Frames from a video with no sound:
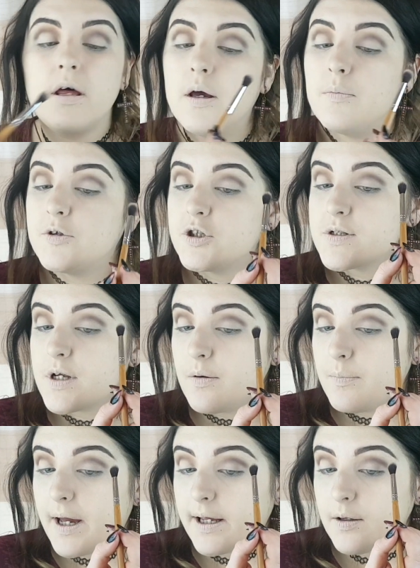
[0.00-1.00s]
I'm just going
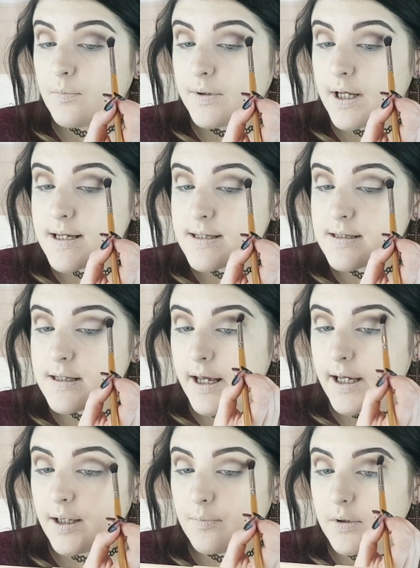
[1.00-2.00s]
back in with that
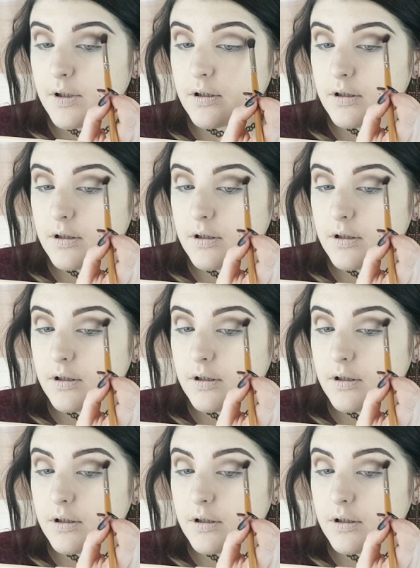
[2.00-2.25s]
same